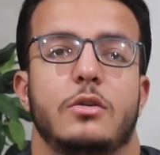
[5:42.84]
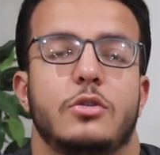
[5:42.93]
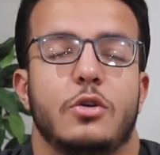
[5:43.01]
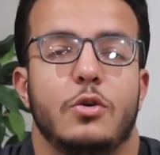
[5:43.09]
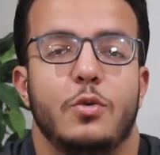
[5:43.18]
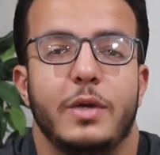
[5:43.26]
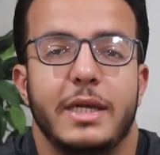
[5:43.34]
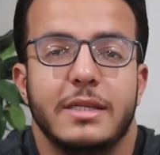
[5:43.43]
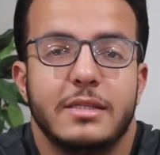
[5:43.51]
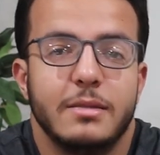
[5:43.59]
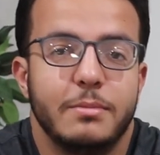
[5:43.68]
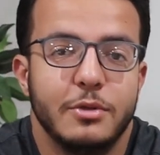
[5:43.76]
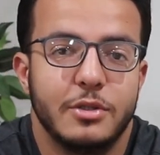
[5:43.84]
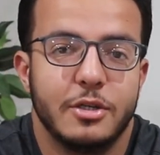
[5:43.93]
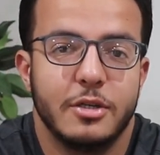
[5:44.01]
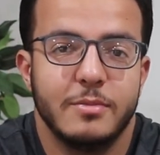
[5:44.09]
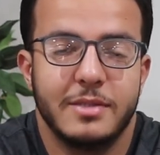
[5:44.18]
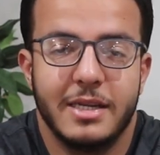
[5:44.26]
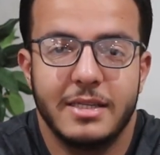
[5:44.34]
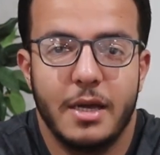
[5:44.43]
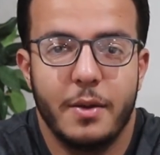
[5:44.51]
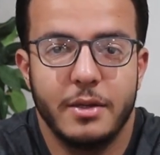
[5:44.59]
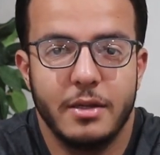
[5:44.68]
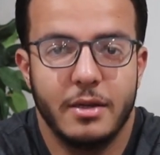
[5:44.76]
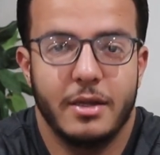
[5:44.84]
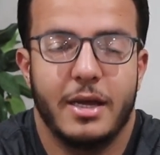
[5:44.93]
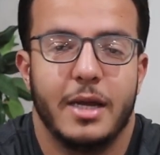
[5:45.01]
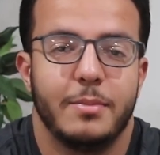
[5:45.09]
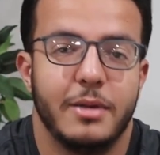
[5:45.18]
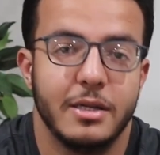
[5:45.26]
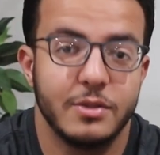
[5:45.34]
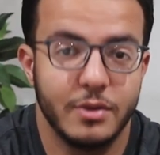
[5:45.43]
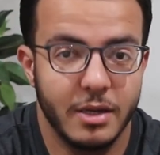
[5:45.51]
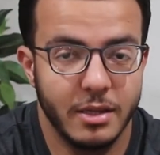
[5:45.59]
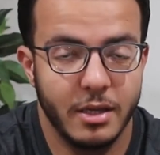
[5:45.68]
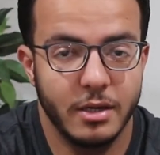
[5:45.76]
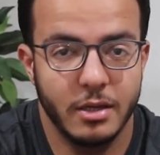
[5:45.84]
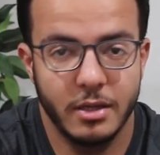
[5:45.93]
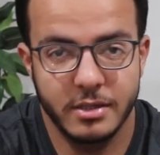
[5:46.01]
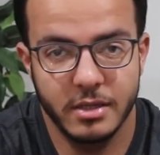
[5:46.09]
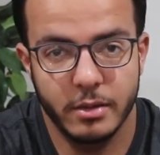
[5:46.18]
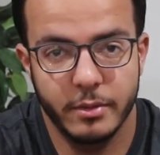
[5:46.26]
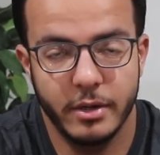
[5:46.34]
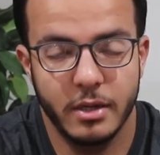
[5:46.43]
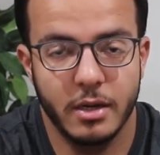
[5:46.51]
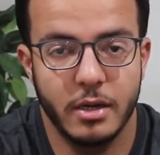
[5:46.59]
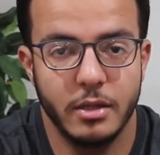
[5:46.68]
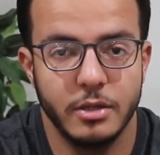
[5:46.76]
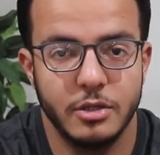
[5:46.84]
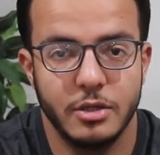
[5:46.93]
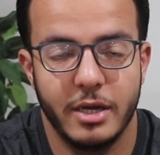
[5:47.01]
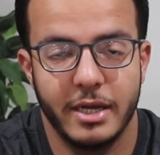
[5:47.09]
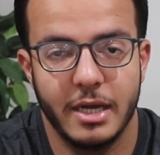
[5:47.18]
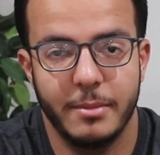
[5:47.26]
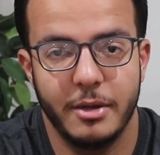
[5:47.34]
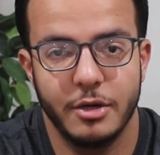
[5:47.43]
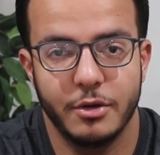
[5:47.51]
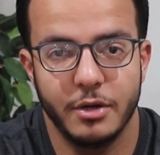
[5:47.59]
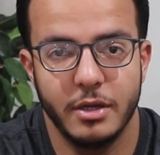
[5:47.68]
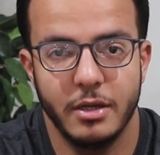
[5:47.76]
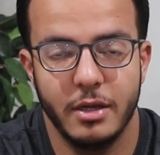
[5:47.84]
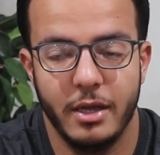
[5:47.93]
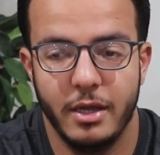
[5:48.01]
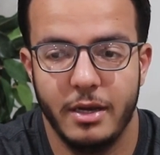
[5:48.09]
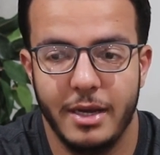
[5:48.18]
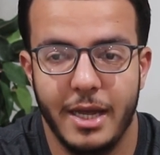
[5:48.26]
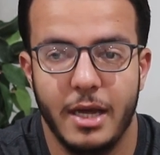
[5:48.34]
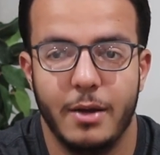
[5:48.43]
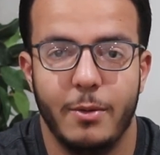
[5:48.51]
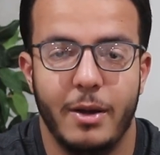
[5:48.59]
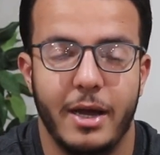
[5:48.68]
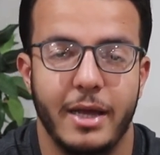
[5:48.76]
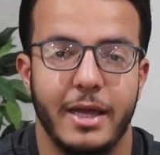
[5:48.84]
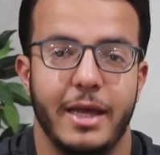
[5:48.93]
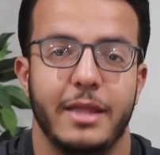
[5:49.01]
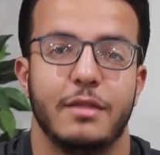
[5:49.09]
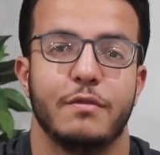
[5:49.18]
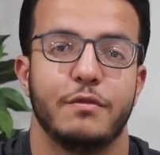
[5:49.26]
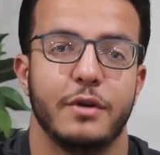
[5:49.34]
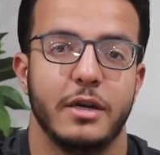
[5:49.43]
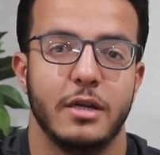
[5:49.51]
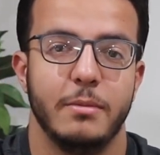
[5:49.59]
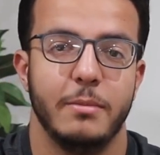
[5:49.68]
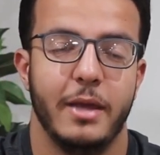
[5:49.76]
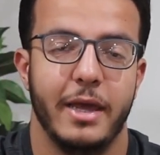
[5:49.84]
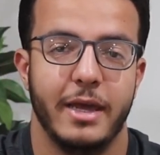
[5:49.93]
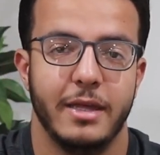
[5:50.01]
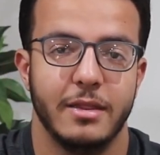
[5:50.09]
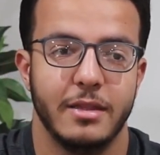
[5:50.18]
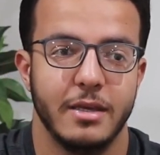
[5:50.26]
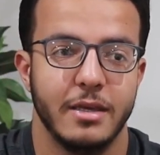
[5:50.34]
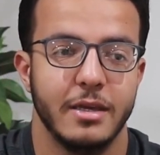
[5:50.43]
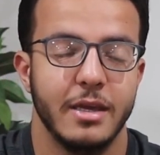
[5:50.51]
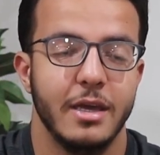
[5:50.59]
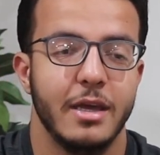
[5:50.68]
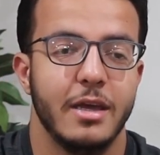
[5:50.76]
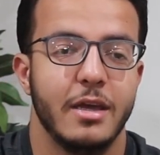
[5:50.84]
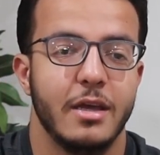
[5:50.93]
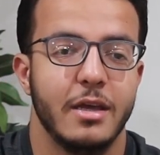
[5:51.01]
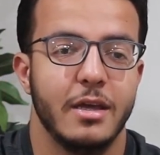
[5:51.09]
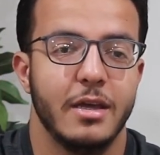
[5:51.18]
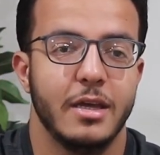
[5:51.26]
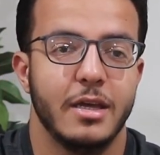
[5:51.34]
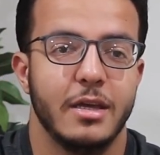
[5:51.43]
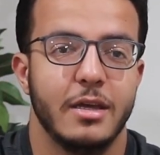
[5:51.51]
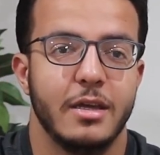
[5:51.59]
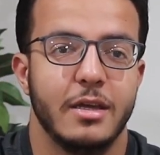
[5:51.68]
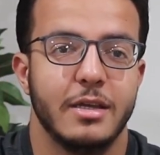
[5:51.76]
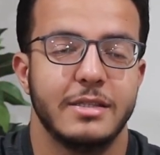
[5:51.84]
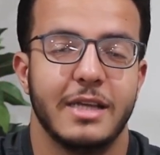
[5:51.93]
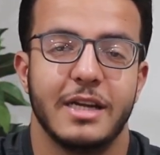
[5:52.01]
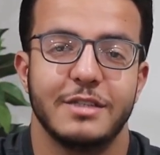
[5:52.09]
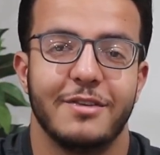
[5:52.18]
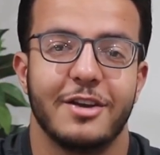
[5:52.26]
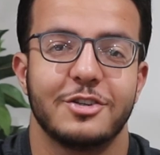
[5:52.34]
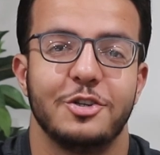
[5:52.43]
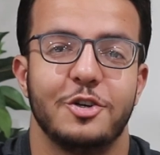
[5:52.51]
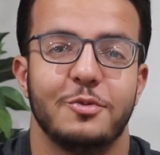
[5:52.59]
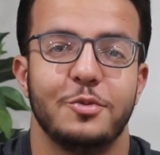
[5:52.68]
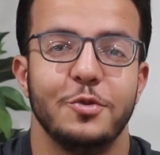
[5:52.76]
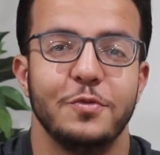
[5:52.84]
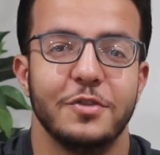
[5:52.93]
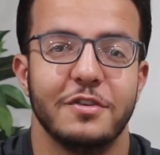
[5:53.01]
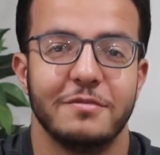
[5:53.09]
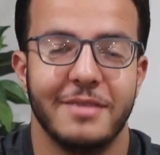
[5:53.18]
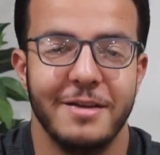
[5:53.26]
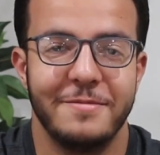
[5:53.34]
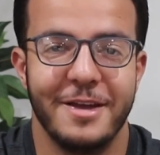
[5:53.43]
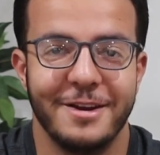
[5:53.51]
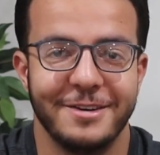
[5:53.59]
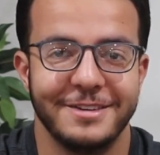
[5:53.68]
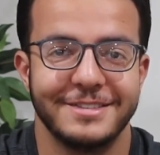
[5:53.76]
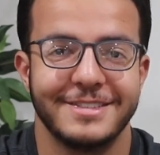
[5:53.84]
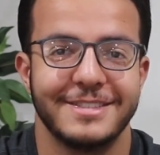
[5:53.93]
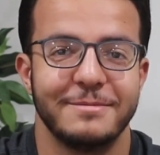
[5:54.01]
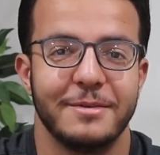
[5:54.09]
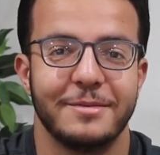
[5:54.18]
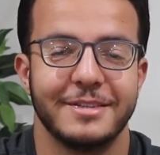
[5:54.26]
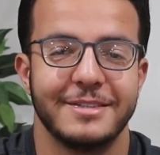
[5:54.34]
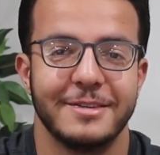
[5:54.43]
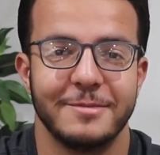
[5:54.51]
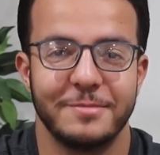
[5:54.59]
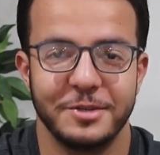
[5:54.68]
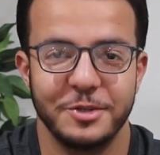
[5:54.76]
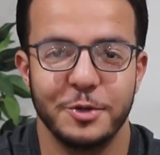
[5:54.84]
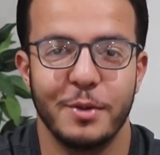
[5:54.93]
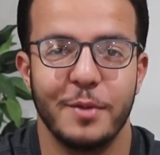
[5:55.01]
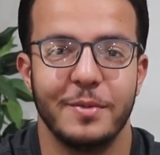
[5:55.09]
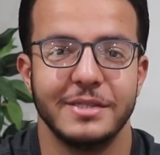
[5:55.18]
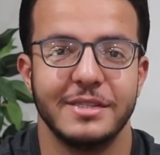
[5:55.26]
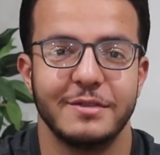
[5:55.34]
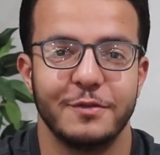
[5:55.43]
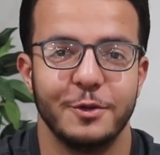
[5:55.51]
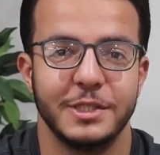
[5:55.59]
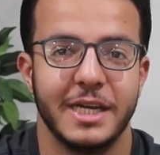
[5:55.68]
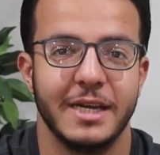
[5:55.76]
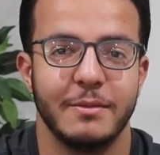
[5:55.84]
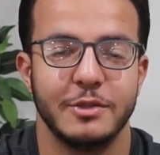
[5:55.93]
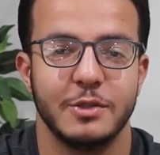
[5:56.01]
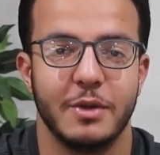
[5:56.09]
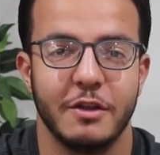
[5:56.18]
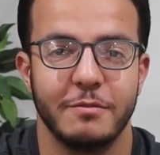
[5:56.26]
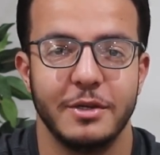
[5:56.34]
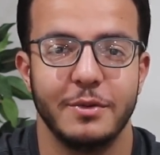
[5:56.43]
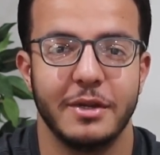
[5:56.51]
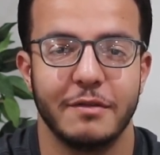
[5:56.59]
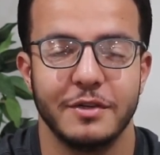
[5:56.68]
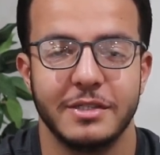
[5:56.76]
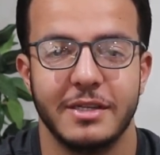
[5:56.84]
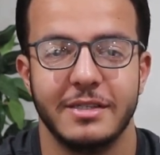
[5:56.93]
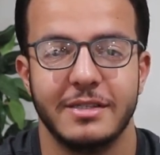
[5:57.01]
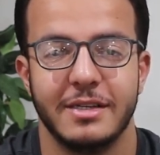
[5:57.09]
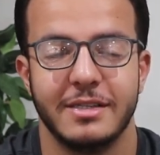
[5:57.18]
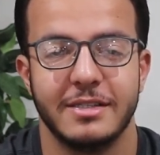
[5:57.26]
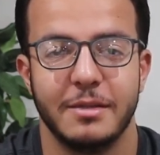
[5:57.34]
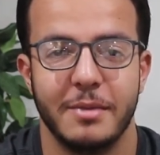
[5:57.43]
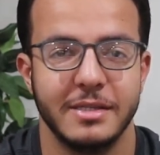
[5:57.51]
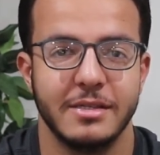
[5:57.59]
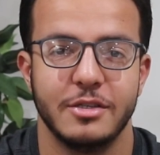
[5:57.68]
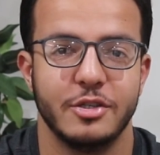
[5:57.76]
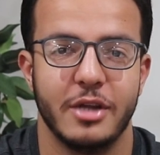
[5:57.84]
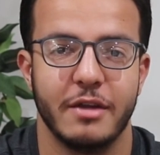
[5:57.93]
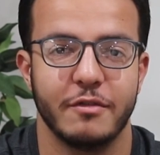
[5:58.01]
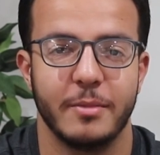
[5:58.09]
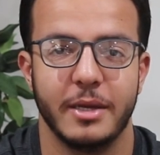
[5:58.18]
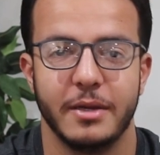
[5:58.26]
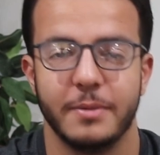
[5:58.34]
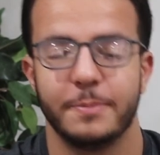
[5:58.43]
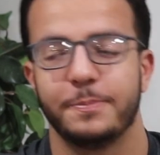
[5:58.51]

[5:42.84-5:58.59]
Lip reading: So in simple terms, that's how I did it. I applied to an online accelerated college. I got my degree. And now I had the freedom and the satisfaction and approval of my parents to be able to pursue my business full time, which is what I've been doing ever since, and it's the best decision I ever made.